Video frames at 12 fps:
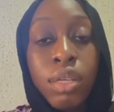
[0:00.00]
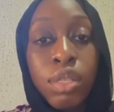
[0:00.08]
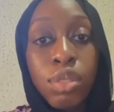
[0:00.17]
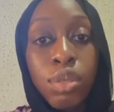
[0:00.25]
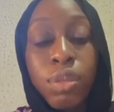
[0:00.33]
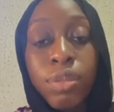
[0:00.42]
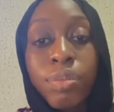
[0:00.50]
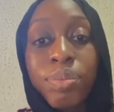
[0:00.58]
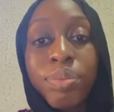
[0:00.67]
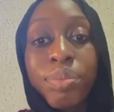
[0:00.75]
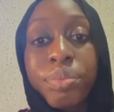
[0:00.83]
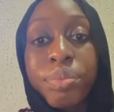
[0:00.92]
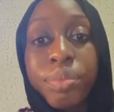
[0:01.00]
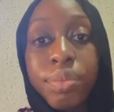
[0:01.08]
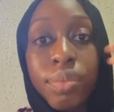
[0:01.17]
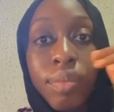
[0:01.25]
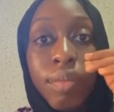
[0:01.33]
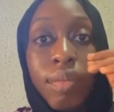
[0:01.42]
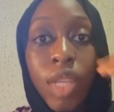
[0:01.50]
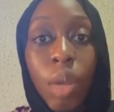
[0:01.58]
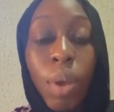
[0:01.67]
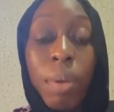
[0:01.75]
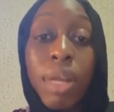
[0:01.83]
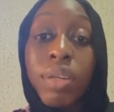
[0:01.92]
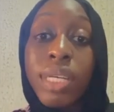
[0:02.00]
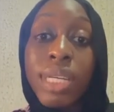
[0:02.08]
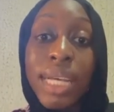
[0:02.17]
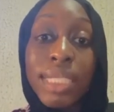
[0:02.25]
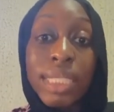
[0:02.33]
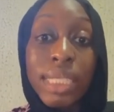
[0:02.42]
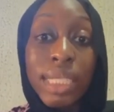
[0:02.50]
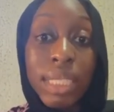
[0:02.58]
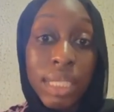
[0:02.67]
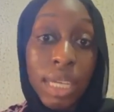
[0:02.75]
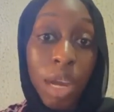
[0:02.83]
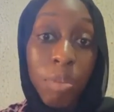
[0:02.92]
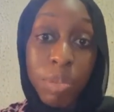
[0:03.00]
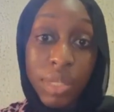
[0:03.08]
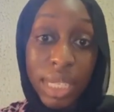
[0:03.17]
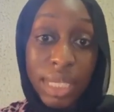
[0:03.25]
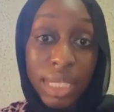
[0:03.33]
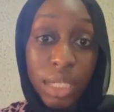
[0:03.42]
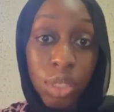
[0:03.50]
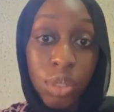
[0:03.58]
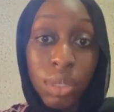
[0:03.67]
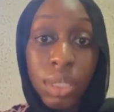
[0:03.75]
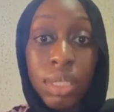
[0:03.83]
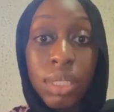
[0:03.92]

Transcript: So when we're looking at the clinical presentation,